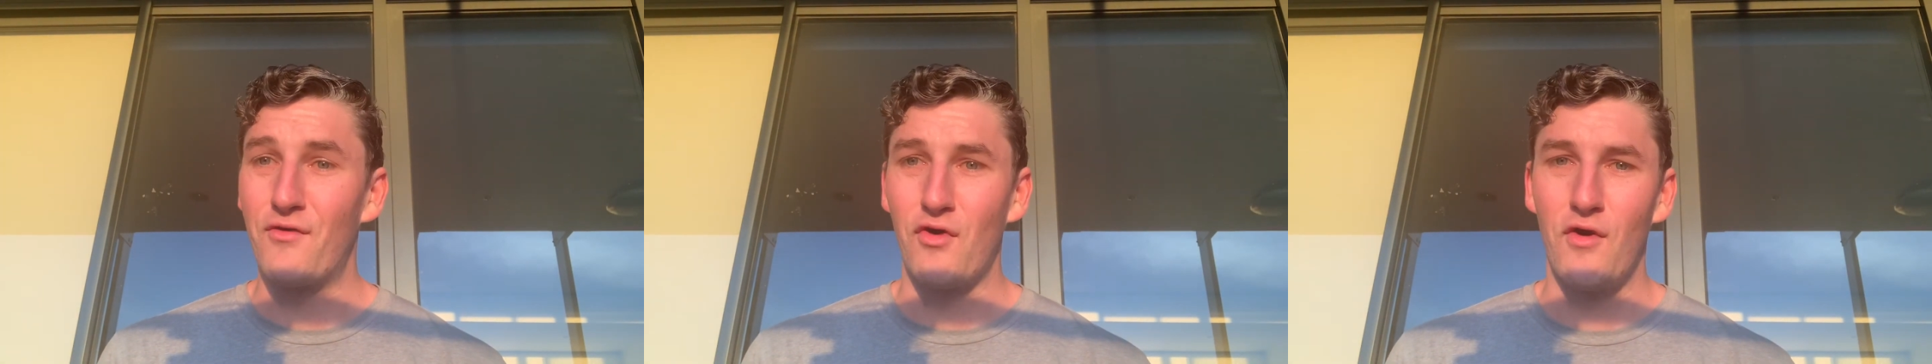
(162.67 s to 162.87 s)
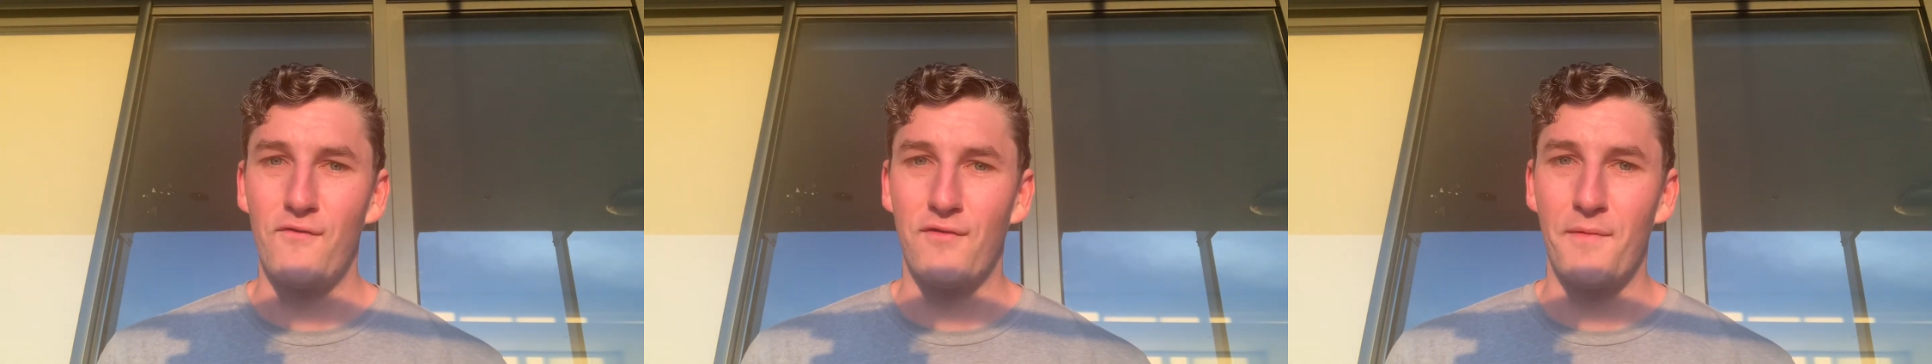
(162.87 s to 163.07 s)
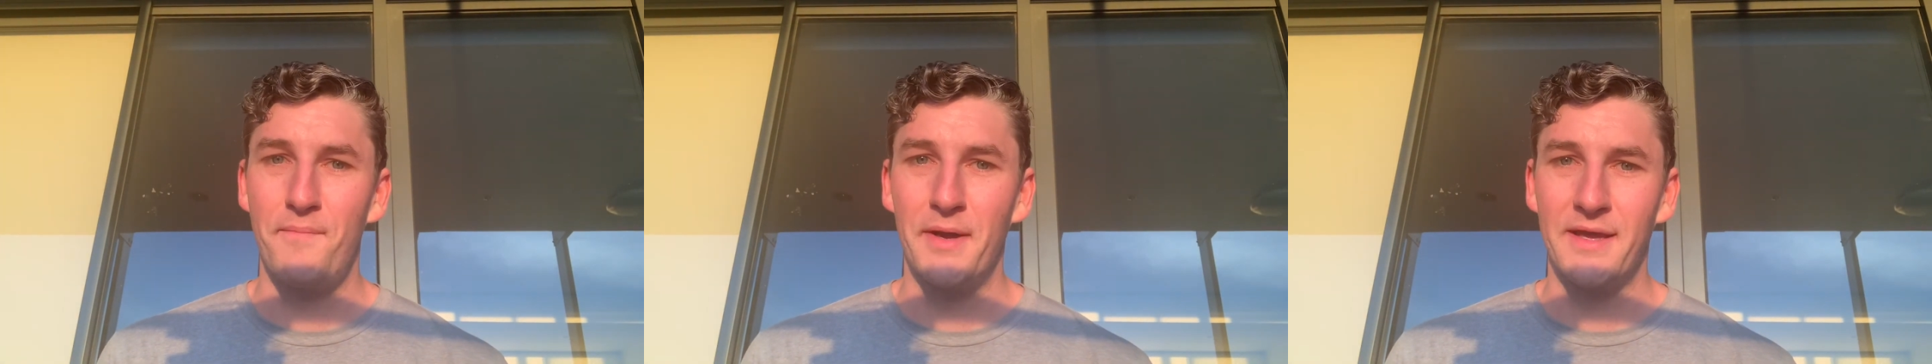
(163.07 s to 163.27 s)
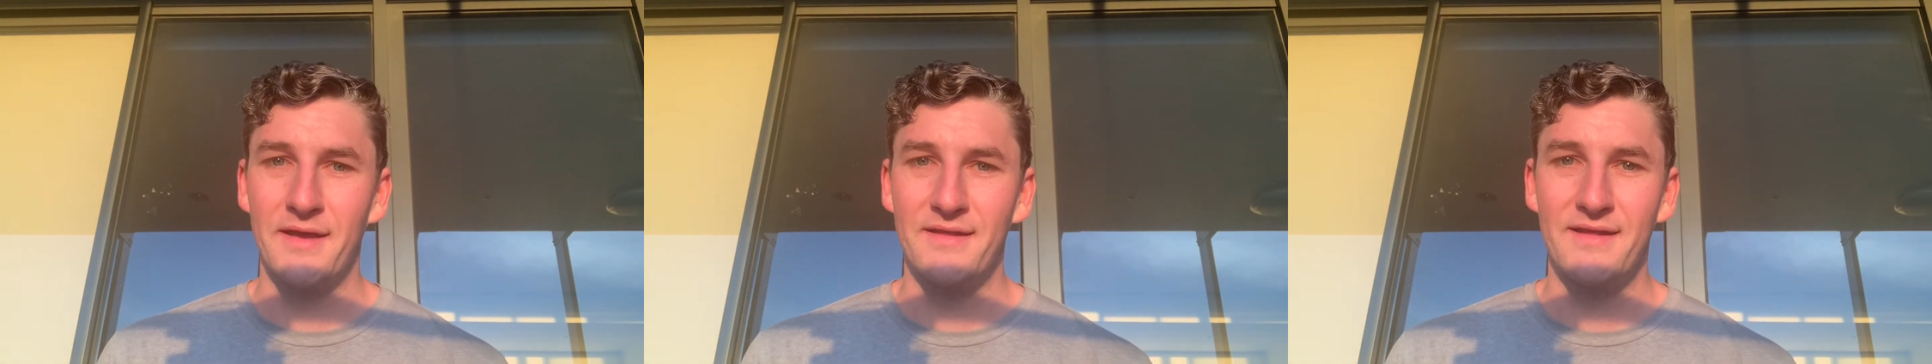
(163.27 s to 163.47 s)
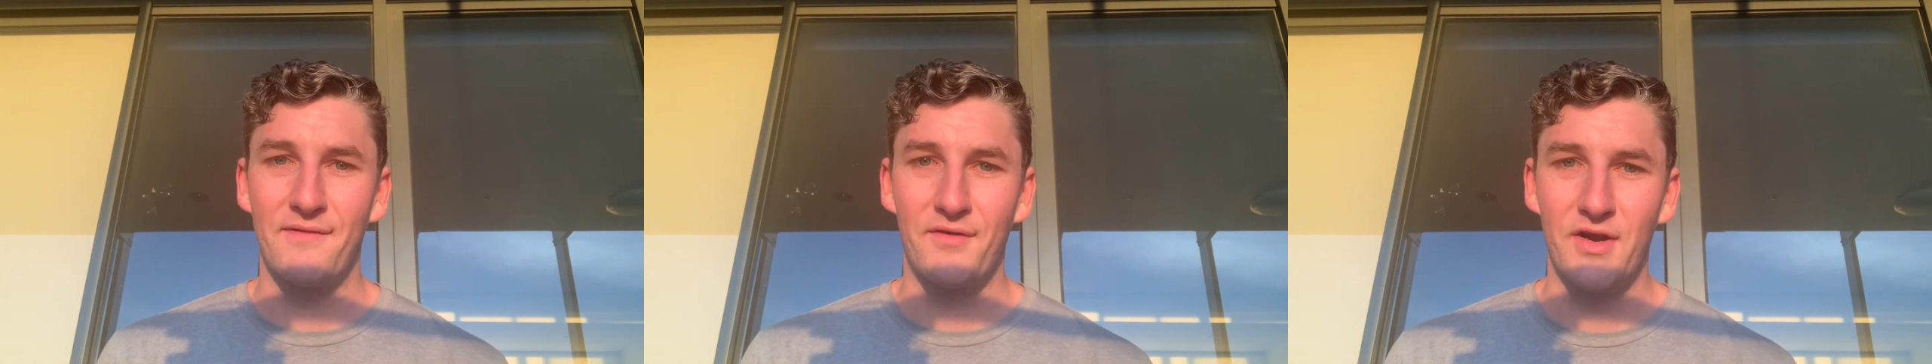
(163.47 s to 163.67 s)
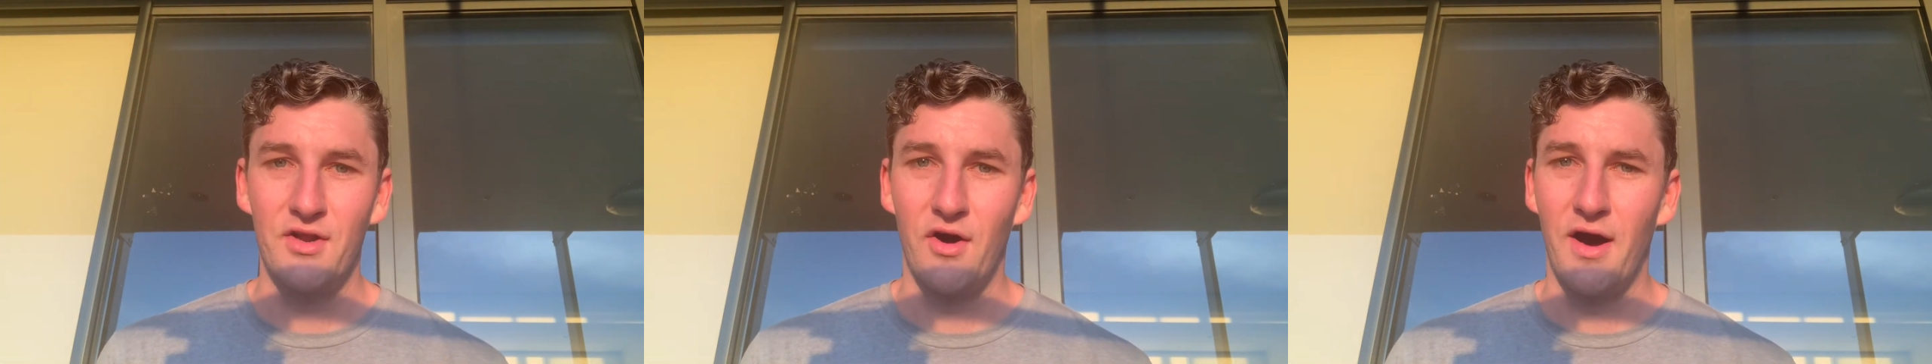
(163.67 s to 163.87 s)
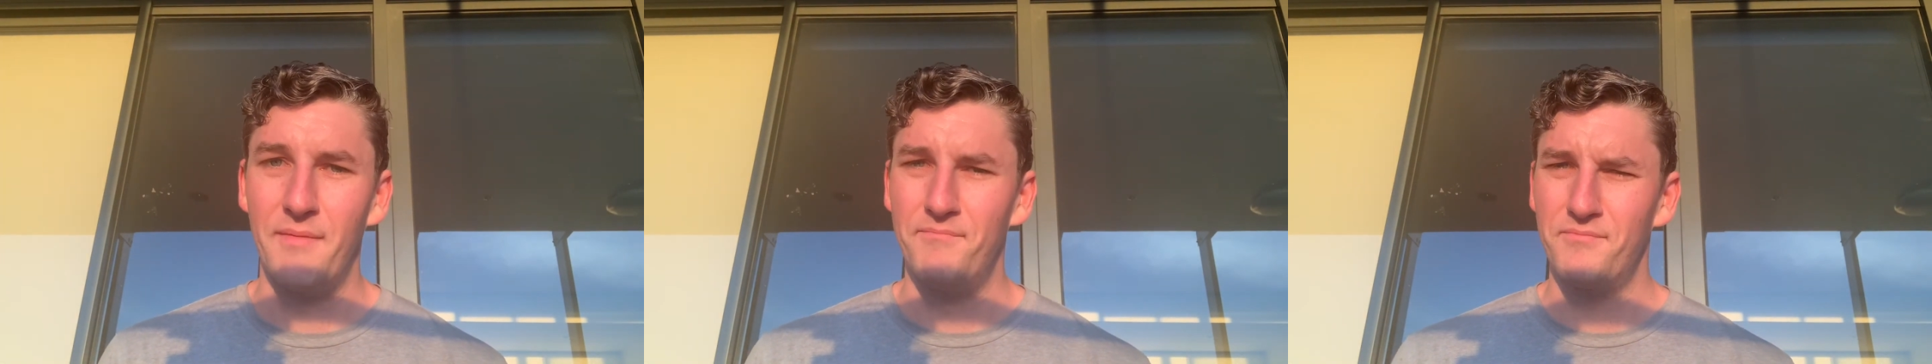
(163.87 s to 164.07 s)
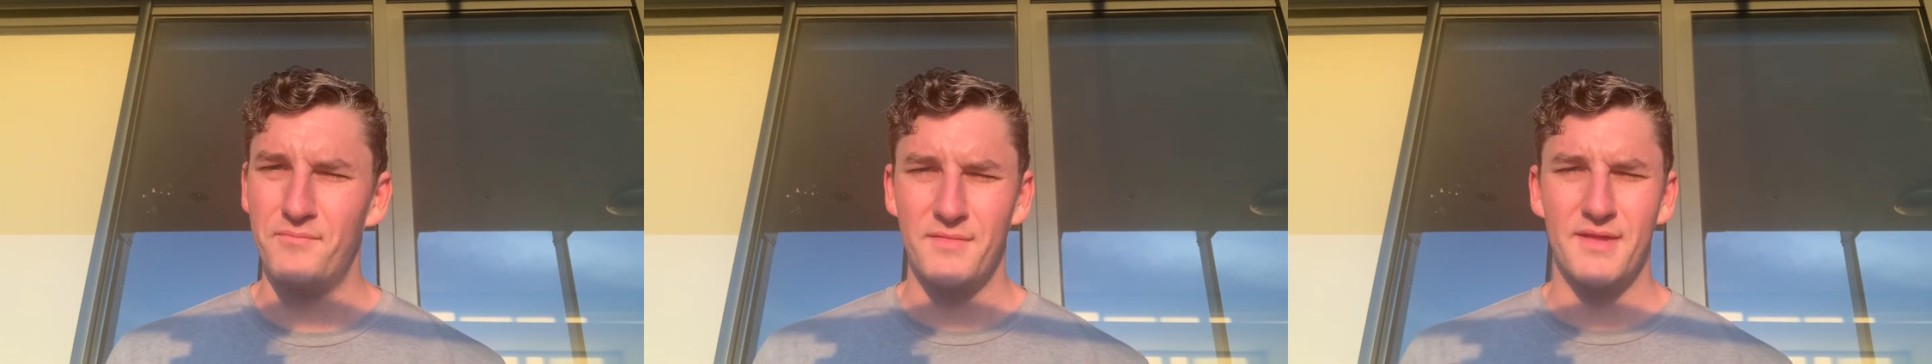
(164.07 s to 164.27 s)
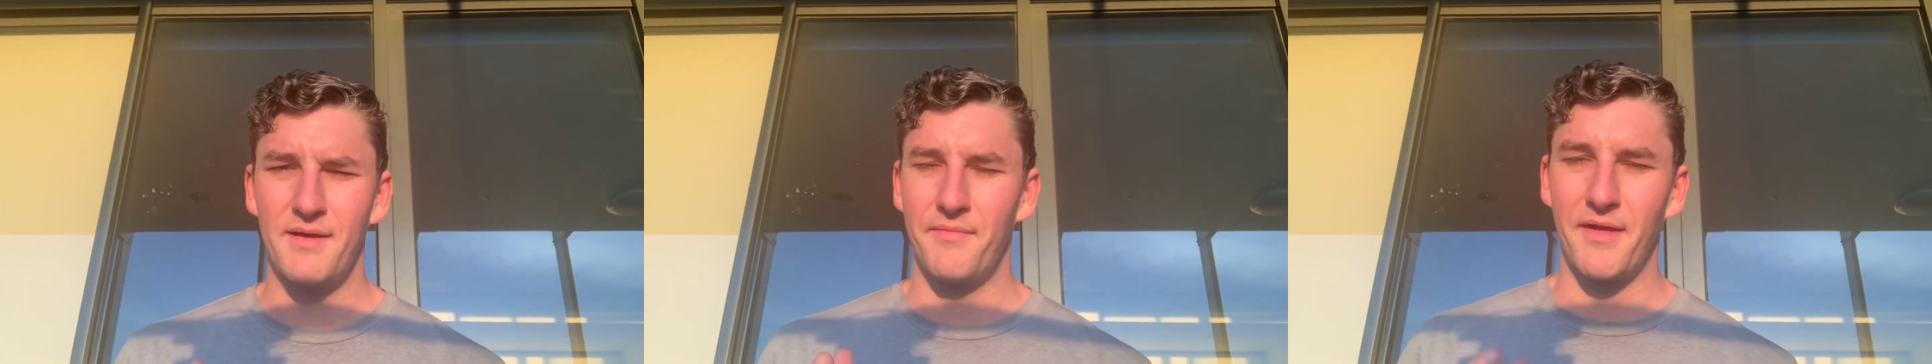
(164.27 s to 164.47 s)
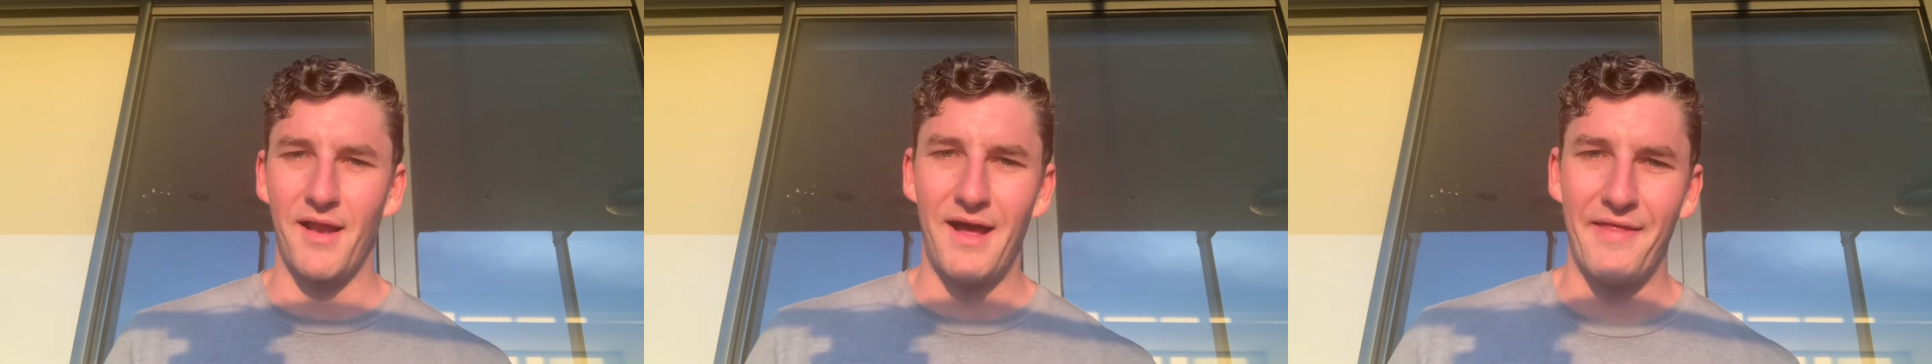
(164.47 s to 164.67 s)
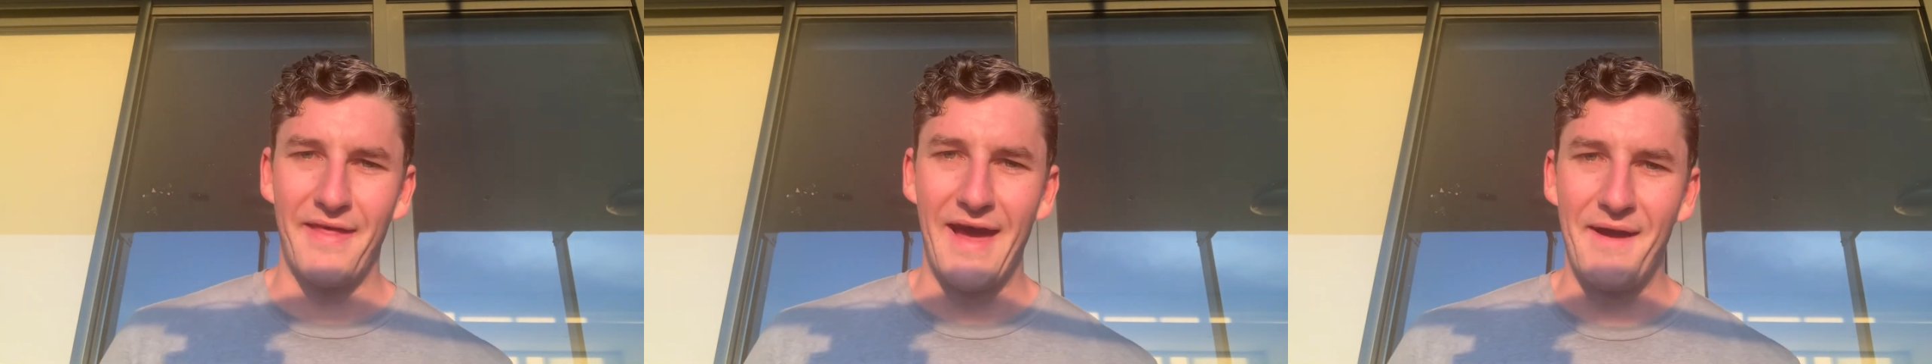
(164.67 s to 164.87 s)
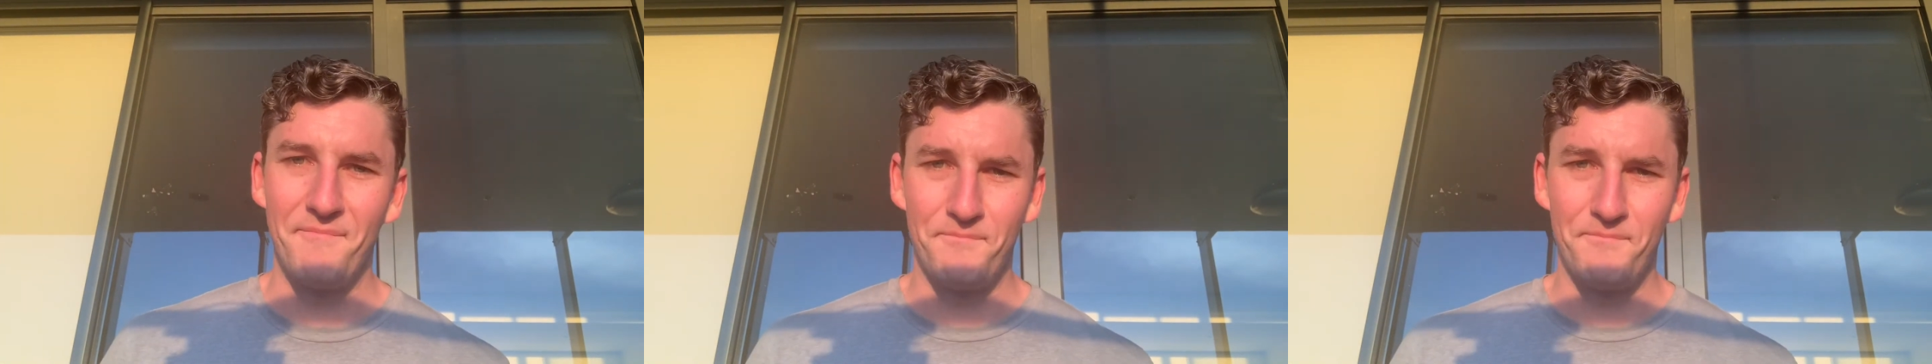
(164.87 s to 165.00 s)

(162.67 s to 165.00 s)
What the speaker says: over opinions every time, something like that.